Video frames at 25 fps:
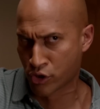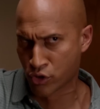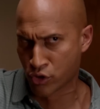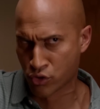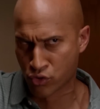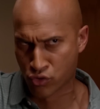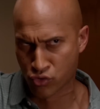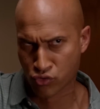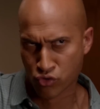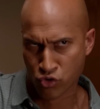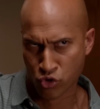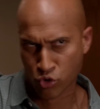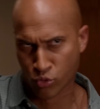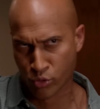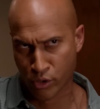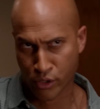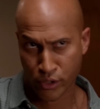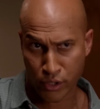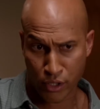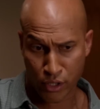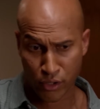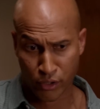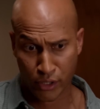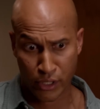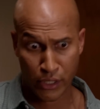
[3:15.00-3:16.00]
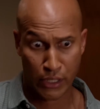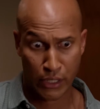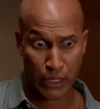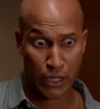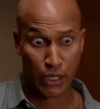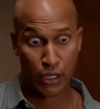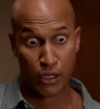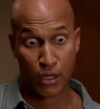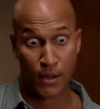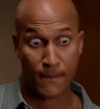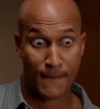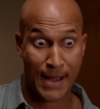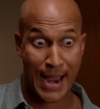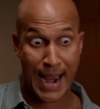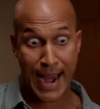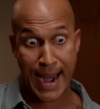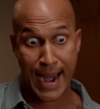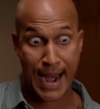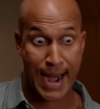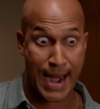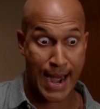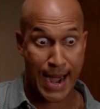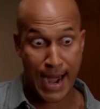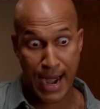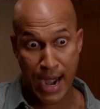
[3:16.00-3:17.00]
of the greatest comedy duos,
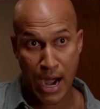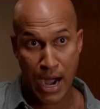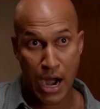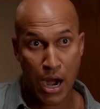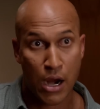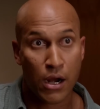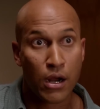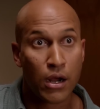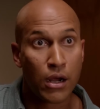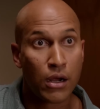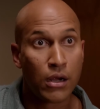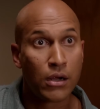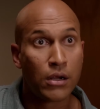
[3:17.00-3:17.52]
possibly of all time,